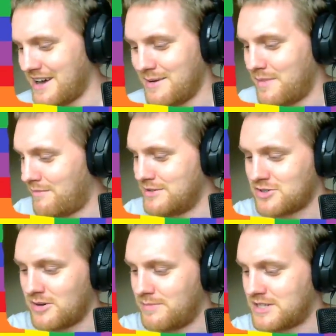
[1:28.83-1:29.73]
I've
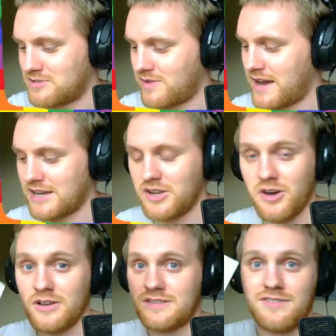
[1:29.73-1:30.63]
been drawing pictures, writing
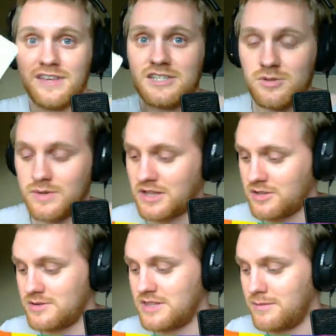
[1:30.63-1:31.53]
notes of things to
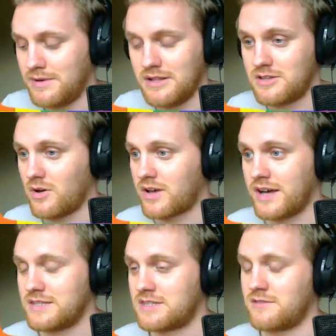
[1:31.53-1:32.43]
include in the build, all
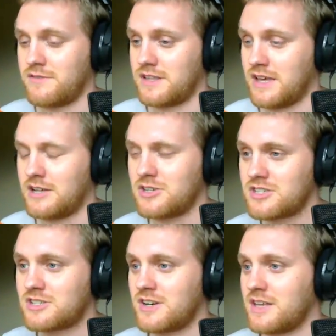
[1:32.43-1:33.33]
kinds of stuff like that,
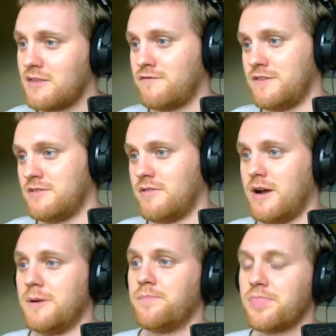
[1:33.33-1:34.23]
just to try and get the feel
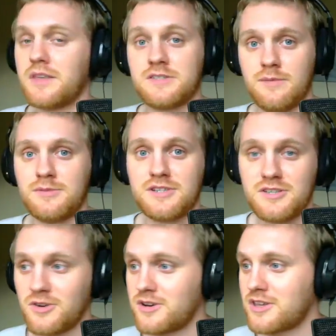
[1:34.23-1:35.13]
right. So I'm just
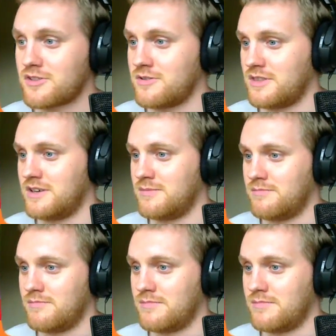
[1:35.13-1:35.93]
going to talk you through the